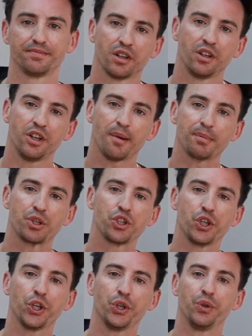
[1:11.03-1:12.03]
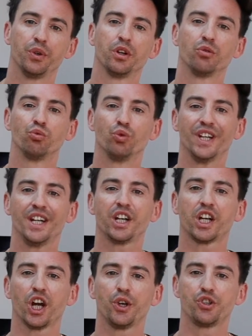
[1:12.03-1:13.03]
Number two,
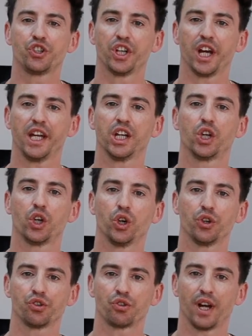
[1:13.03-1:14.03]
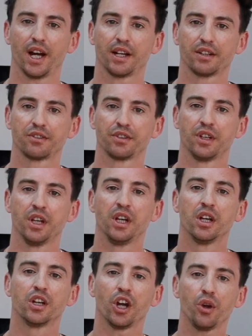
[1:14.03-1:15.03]
renegotiate contracts.
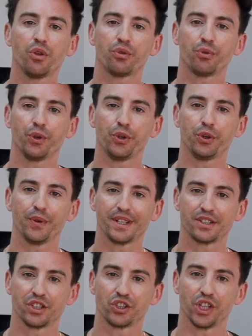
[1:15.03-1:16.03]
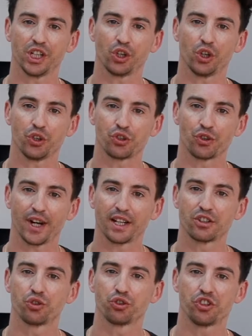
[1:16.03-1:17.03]
Go through your existing
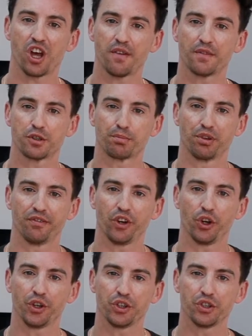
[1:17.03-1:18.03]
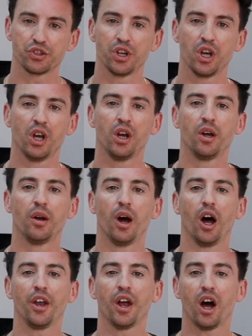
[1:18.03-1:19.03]
contracts, your service providers,
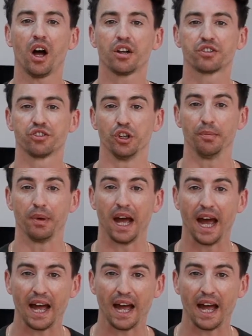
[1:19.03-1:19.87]
and ask them,